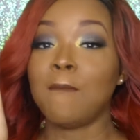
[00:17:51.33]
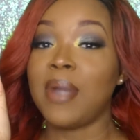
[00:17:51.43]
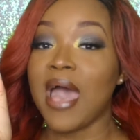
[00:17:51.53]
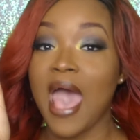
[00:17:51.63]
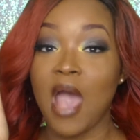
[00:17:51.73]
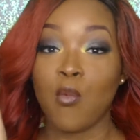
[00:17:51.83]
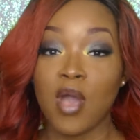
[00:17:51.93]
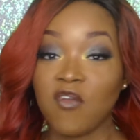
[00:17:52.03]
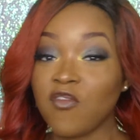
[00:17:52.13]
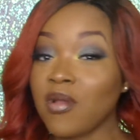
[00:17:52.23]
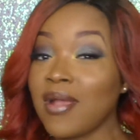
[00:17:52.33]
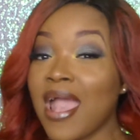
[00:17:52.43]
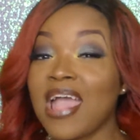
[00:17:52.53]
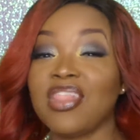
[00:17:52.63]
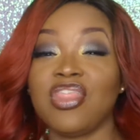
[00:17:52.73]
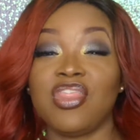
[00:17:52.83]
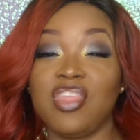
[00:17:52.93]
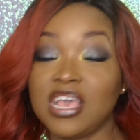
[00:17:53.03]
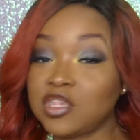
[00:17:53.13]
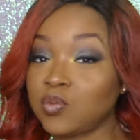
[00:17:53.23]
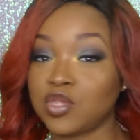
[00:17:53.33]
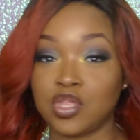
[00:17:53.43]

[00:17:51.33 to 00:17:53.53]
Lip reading: But however, this was